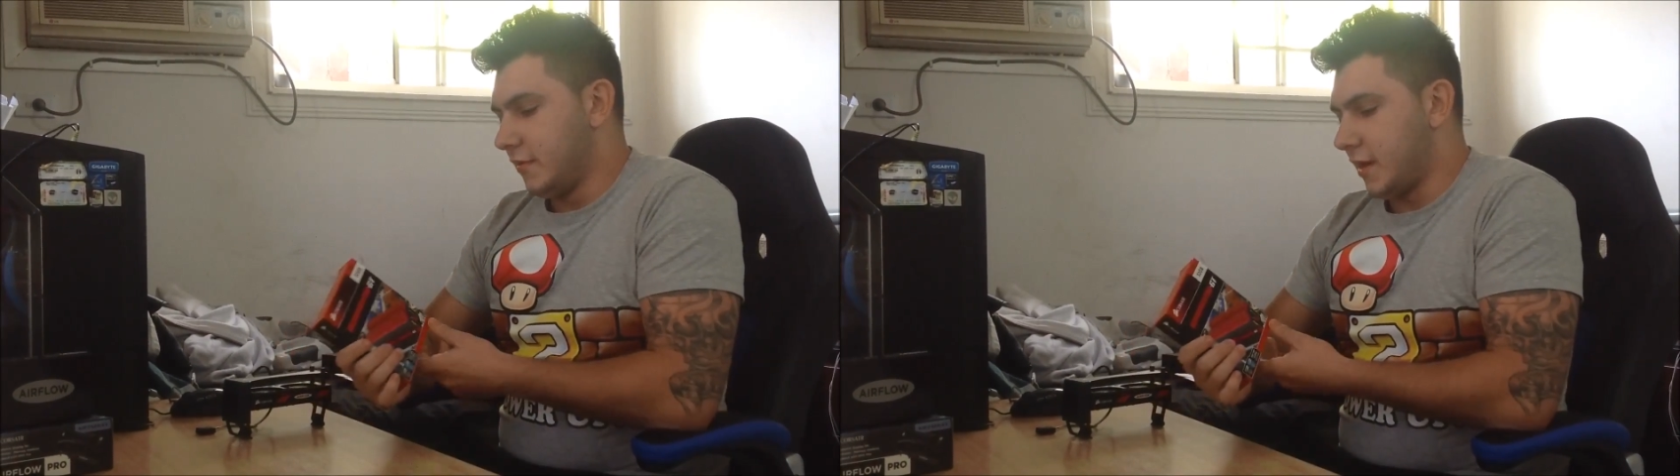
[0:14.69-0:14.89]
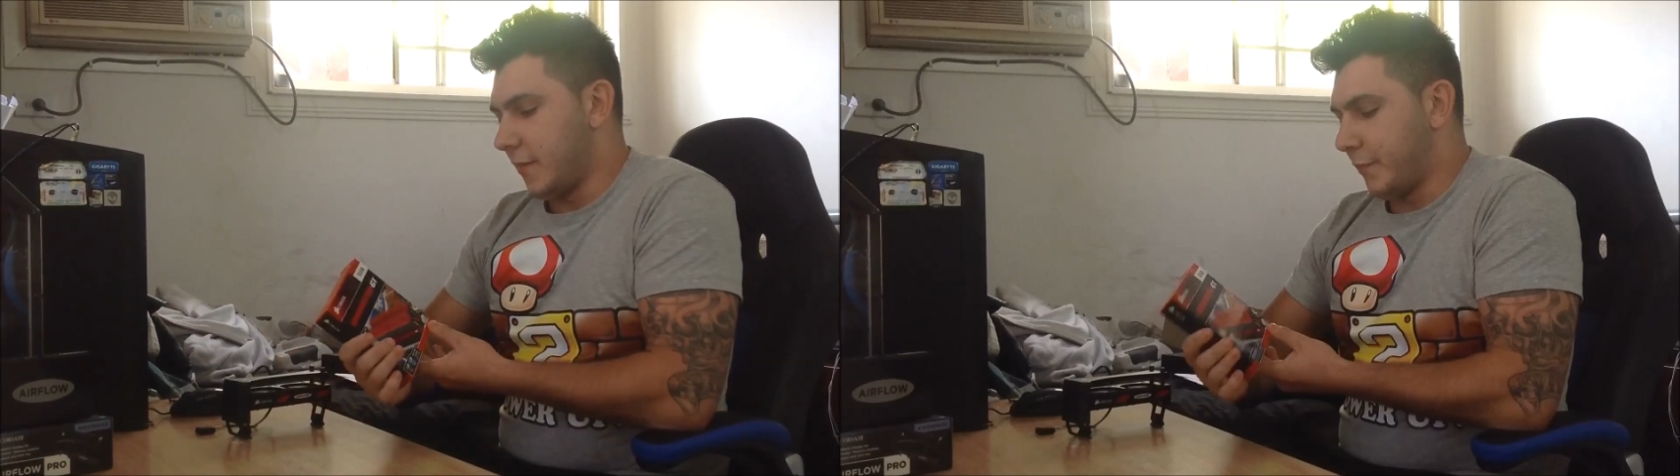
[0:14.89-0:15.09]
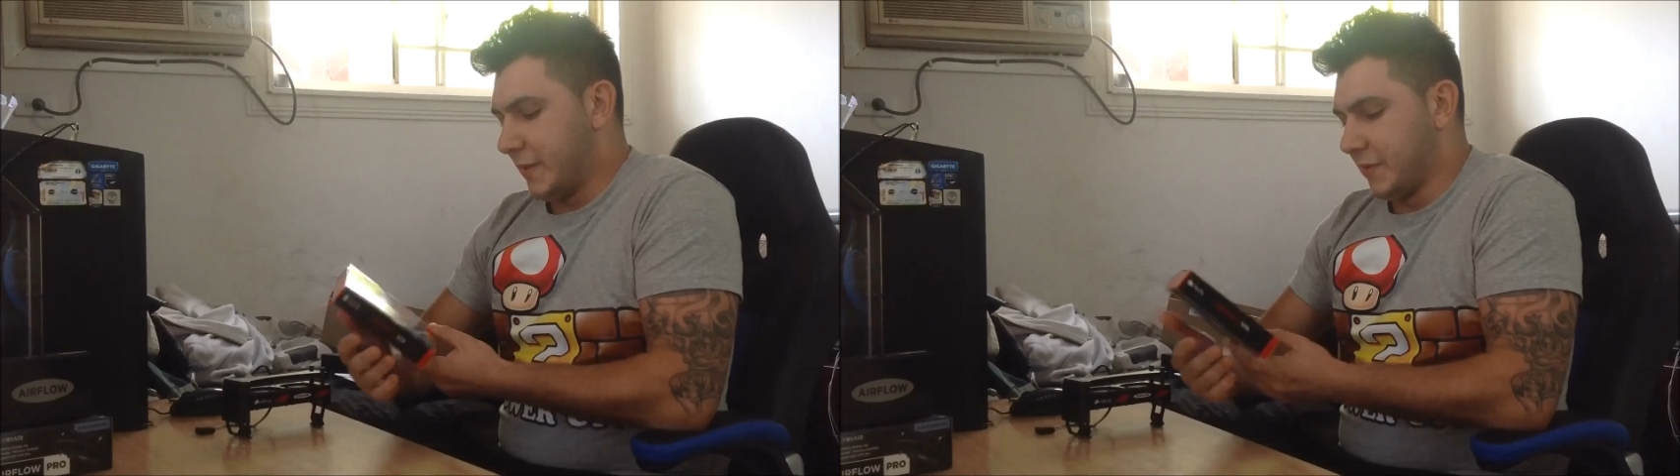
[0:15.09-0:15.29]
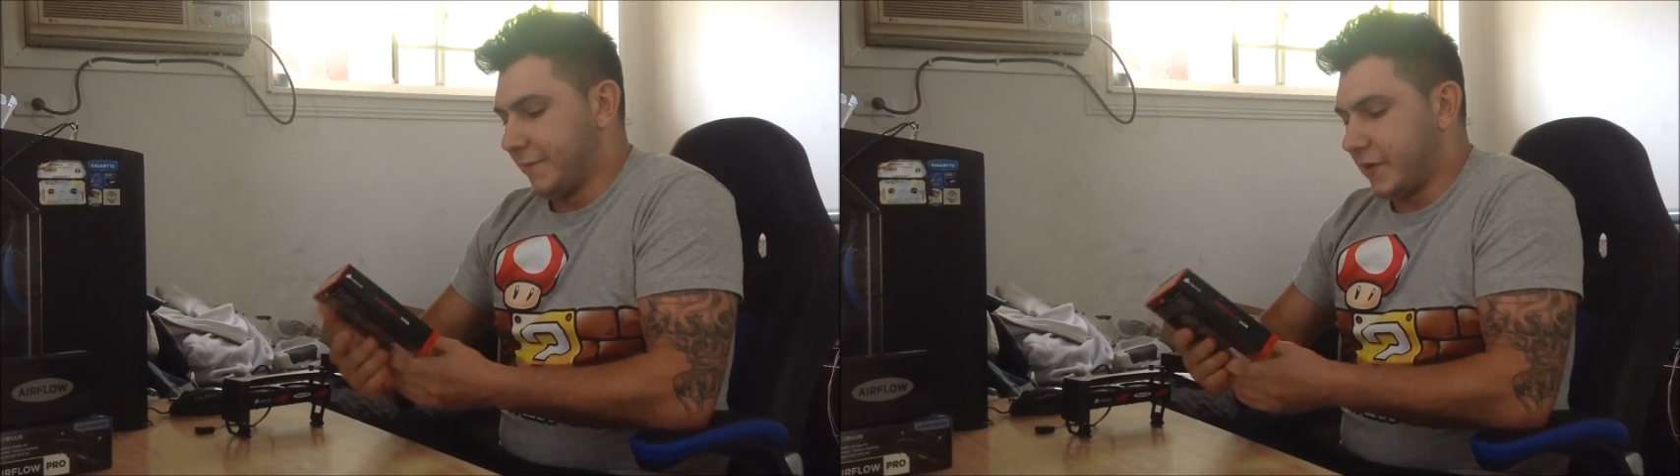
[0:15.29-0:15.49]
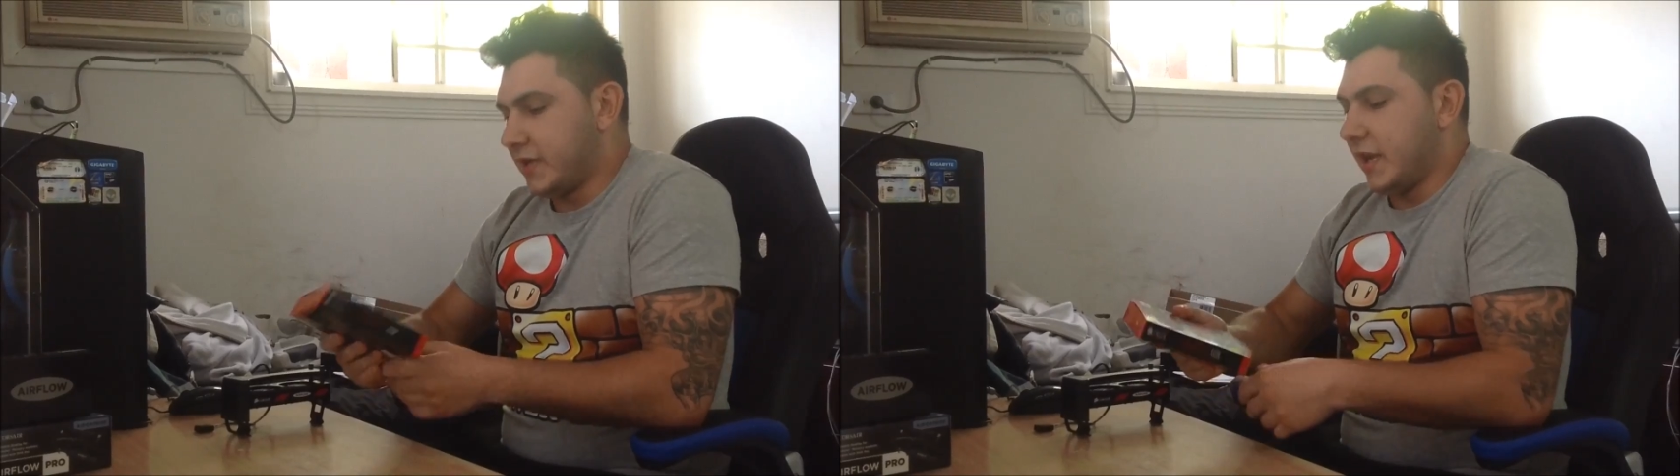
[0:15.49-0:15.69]
Now, people are
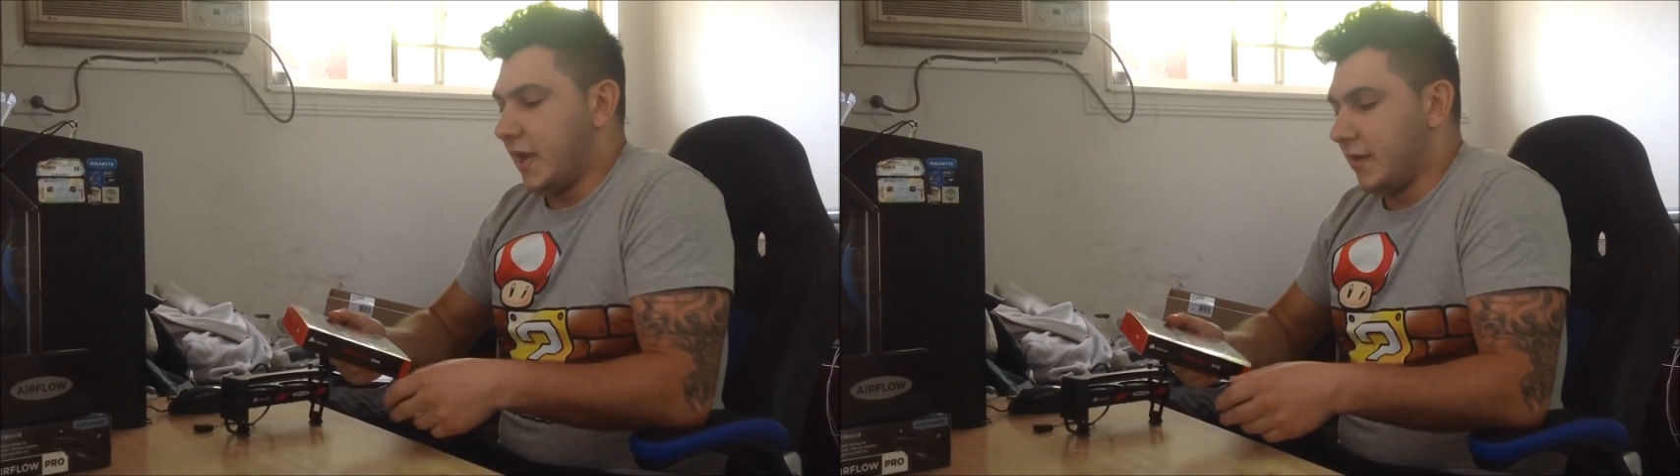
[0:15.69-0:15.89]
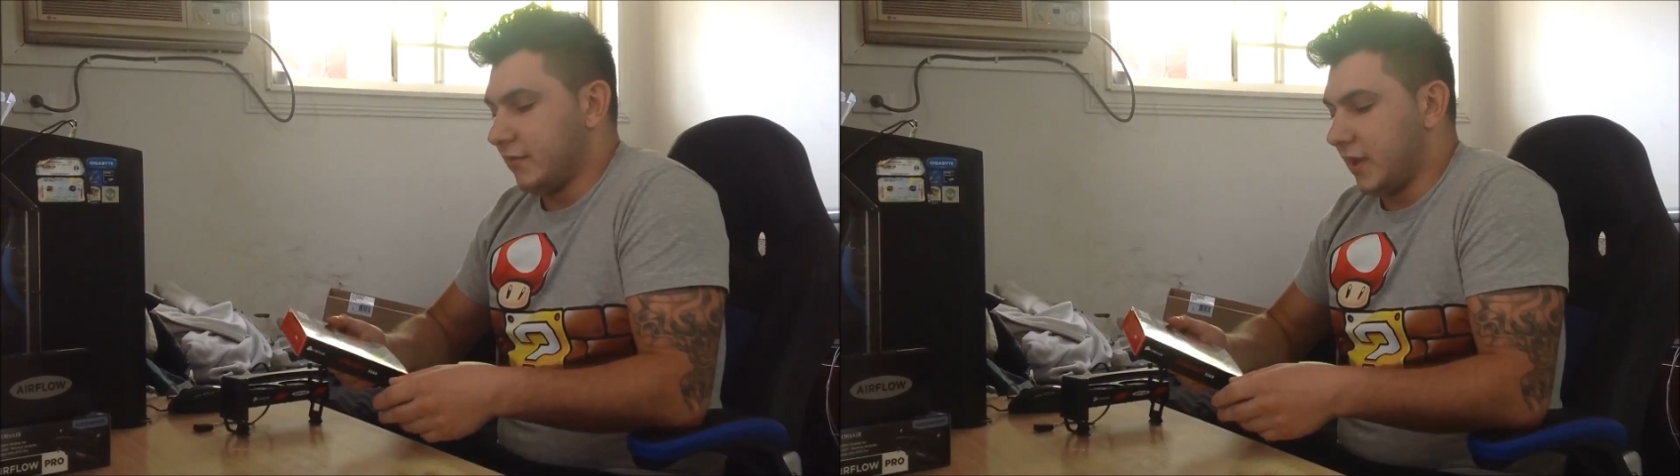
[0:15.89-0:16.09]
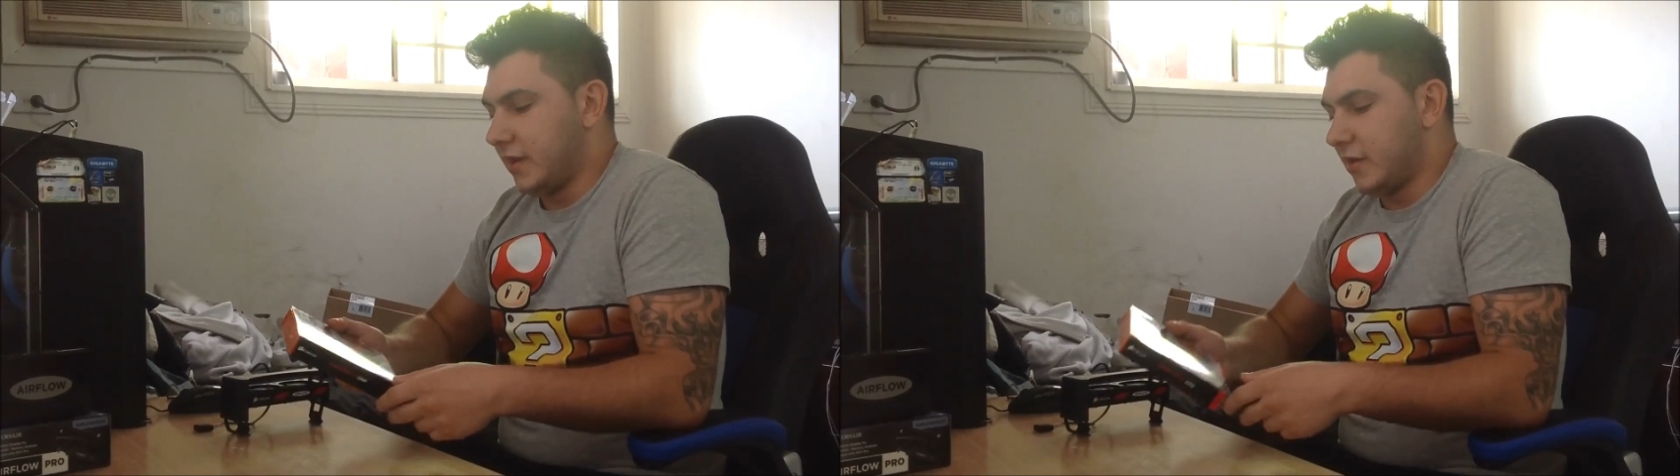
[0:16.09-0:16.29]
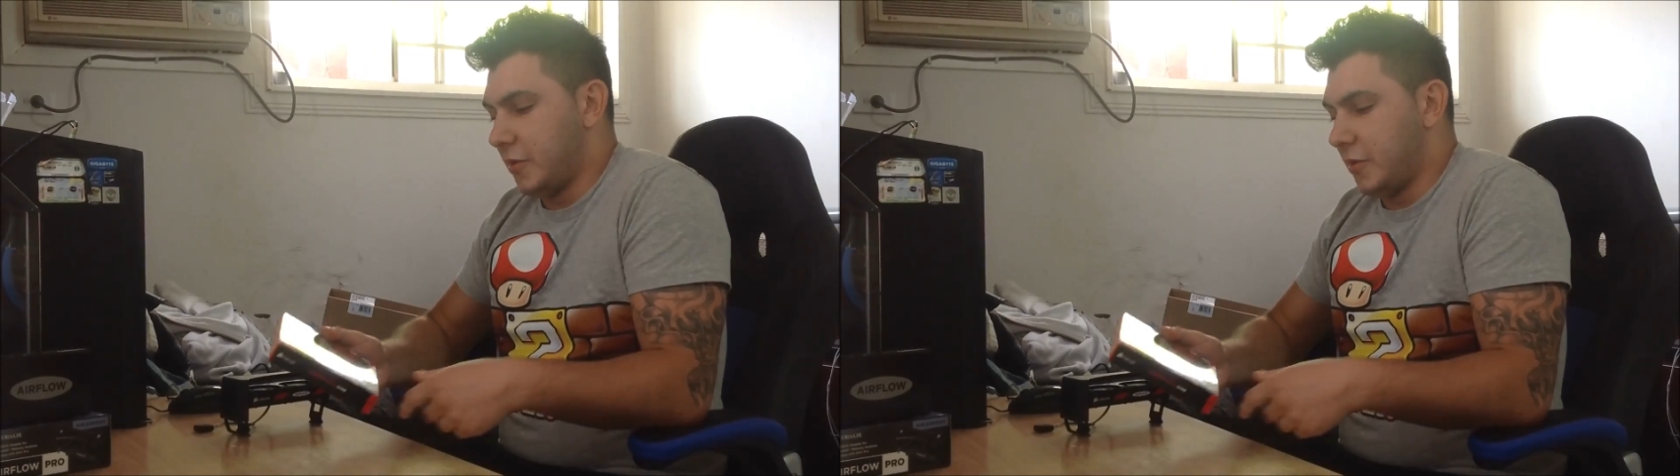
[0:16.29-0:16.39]
freaking out like,